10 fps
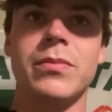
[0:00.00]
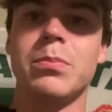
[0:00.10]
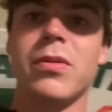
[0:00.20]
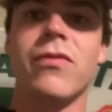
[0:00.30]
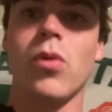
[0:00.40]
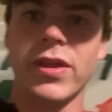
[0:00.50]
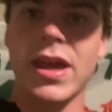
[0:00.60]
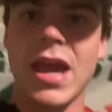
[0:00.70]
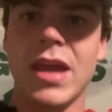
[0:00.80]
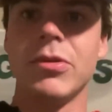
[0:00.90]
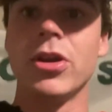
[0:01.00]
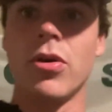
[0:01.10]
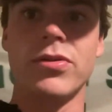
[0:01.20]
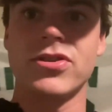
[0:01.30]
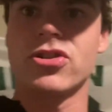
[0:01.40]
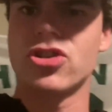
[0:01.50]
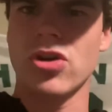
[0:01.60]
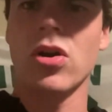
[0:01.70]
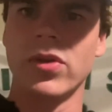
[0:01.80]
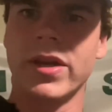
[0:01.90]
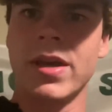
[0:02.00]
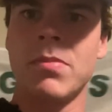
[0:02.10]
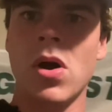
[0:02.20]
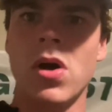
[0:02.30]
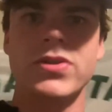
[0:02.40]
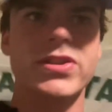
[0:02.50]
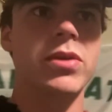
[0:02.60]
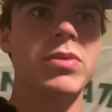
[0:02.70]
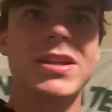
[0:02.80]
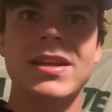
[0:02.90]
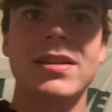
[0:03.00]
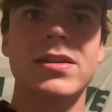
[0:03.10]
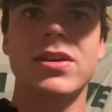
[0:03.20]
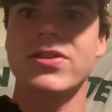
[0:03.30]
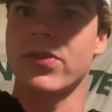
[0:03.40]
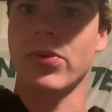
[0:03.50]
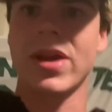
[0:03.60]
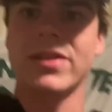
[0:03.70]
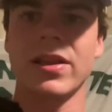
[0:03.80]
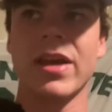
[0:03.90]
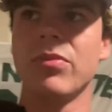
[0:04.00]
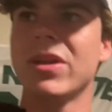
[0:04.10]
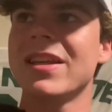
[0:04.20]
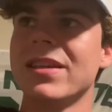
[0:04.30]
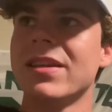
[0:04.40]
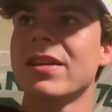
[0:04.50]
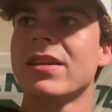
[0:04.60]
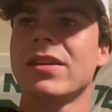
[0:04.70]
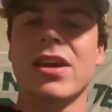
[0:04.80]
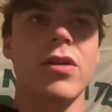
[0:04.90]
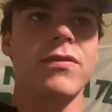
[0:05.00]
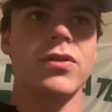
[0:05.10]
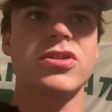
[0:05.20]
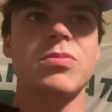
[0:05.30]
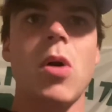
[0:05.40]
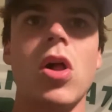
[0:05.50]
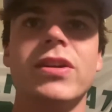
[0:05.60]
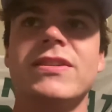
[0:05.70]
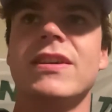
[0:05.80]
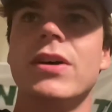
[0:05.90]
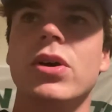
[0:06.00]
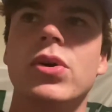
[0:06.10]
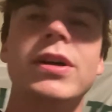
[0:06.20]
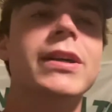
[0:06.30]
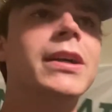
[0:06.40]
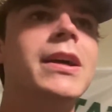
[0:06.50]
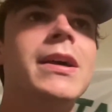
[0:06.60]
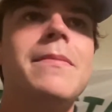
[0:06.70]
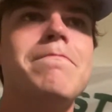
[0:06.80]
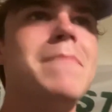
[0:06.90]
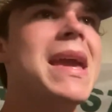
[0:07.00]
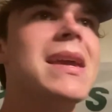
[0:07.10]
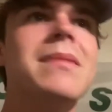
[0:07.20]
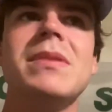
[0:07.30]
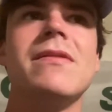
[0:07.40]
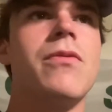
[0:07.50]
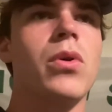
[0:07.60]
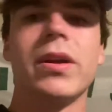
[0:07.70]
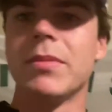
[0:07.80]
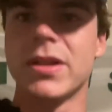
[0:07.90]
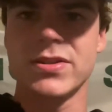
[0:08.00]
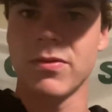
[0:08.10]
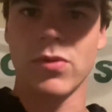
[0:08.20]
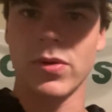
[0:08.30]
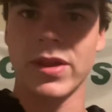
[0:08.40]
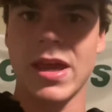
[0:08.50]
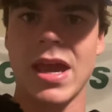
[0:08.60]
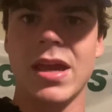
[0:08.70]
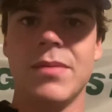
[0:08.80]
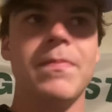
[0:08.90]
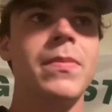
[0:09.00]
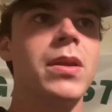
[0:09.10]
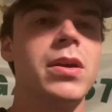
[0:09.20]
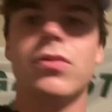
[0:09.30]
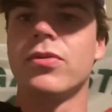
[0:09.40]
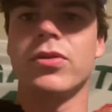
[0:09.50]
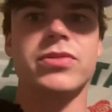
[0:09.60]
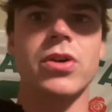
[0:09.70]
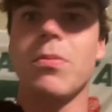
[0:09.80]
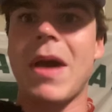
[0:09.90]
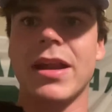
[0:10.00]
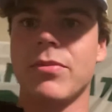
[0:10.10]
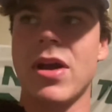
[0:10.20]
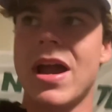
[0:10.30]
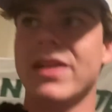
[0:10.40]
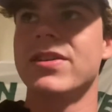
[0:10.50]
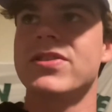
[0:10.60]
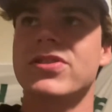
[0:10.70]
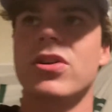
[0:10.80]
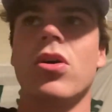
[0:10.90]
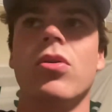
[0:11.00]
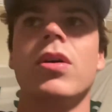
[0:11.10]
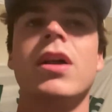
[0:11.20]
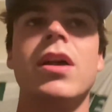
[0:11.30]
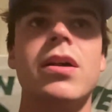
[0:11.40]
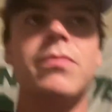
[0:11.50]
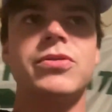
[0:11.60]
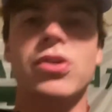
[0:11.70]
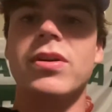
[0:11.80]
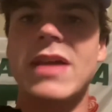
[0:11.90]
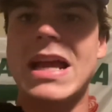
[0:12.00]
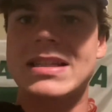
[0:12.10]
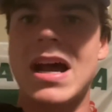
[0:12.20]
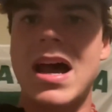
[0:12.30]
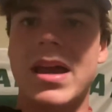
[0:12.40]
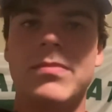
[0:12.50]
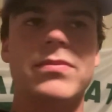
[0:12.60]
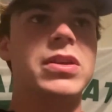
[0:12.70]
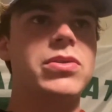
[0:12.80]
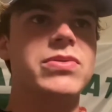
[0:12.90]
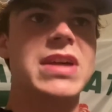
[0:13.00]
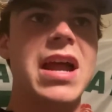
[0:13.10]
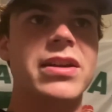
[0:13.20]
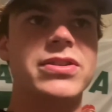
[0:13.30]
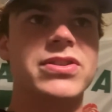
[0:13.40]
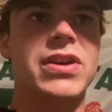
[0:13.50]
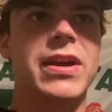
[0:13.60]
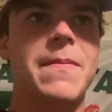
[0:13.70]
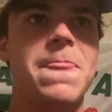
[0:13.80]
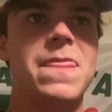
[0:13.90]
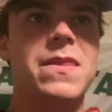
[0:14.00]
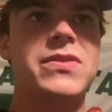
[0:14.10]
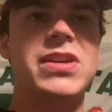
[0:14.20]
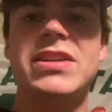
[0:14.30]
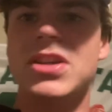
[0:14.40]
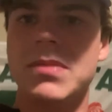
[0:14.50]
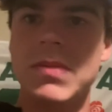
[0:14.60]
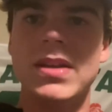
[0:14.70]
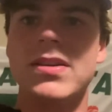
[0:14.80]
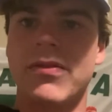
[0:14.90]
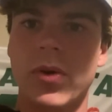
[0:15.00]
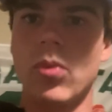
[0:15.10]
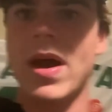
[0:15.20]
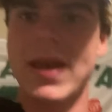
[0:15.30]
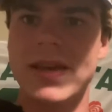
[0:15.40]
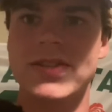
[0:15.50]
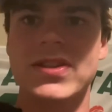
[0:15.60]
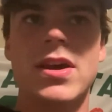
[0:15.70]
before the game, it was a struggle to get balls. Like, we didn't, because of the rain delay, we didn't get our first ball until maybe 40 minutes before the game. There was no batting practice, so during that time, he was kind of just like teaching me different ways